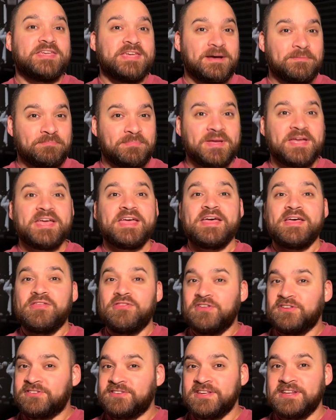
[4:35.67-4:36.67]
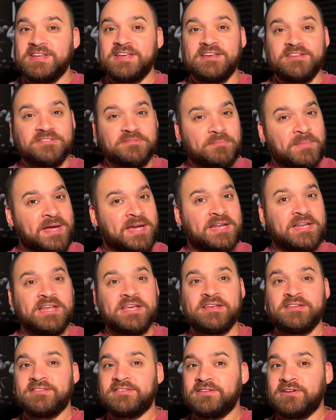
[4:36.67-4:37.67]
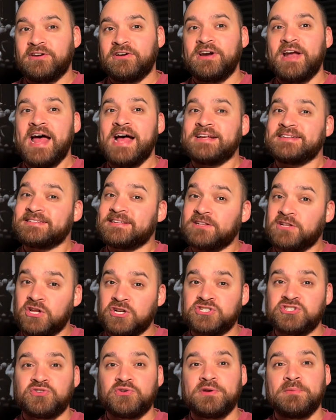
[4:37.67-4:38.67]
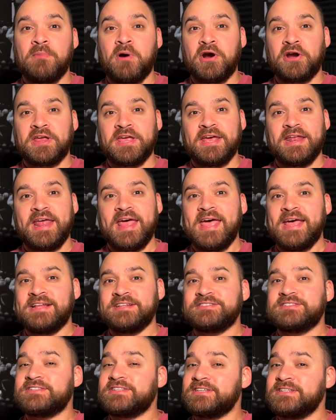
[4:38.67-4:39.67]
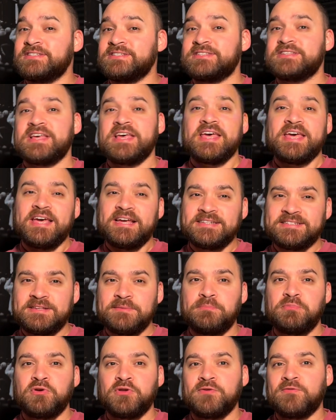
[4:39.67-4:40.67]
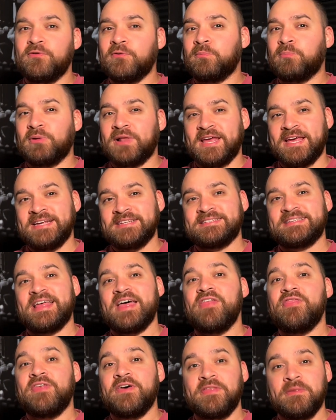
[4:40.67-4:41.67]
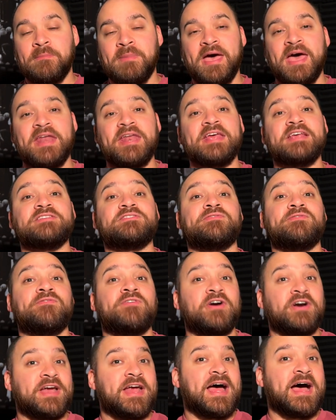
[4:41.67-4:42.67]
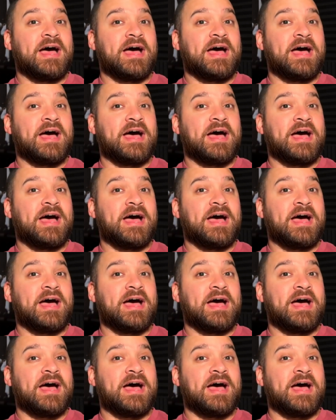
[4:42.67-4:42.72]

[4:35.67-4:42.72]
Yep, this city is mainly considered as a luxury market, and since it's a beautiful place, the demand is very